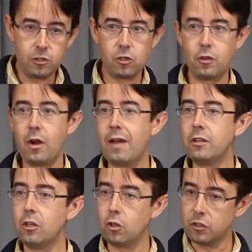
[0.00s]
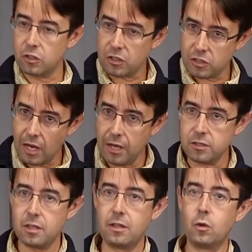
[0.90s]
So they're having a good
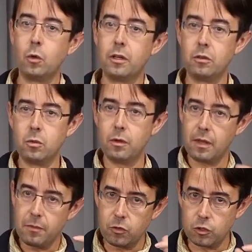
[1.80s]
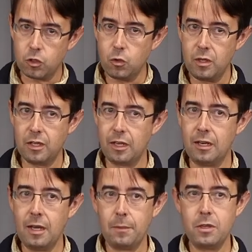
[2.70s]
success and they're working through it. They, are tuning it,
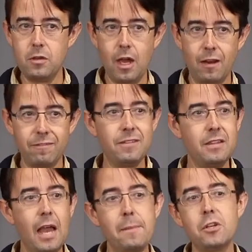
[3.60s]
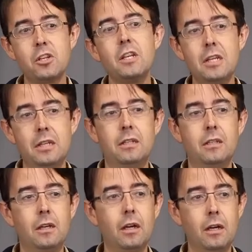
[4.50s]
but you got to feed that machine.
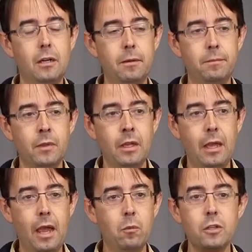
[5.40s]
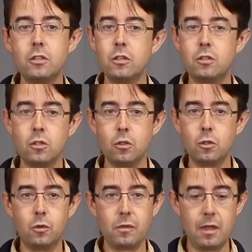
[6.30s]
Um, and once you
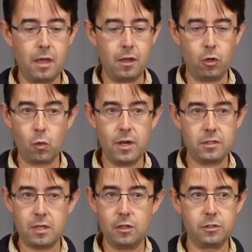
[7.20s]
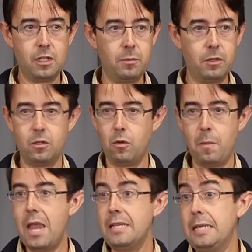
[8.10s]
do, a great sales team can do
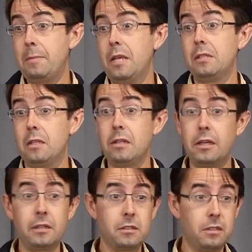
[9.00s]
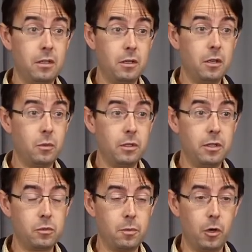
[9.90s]
amazing, amazing things. It, it, it really
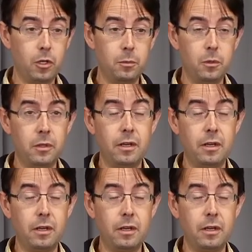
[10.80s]
is remarkable.